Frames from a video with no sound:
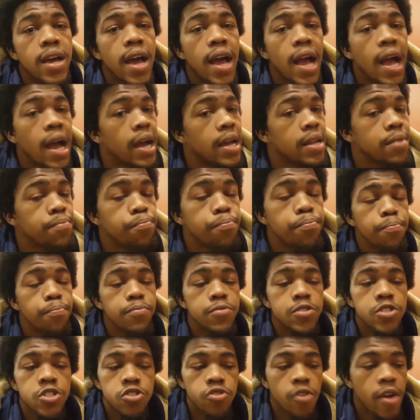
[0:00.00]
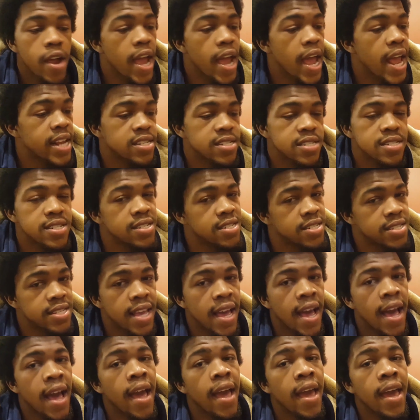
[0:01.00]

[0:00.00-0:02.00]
I trashed this guy.